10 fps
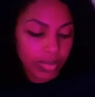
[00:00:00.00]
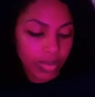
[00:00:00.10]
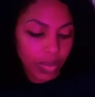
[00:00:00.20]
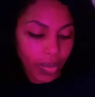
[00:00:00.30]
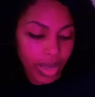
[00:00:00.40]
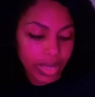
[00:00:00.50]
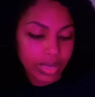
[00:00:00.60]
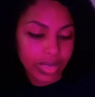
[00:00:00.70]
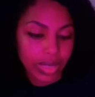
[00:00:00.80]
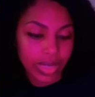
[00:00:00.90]
quiet,
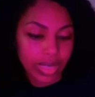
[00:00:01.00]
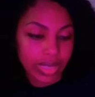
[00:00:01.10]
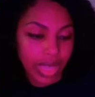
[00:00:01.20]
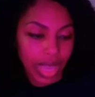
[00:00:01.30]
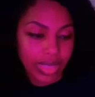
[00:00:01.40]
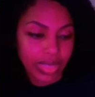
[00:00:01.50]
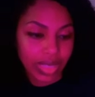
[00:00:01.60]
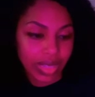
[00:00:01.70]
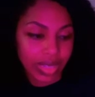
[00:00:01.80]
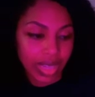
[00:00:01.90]
serious, has
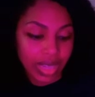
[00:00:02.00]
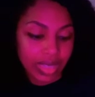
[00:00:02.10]
their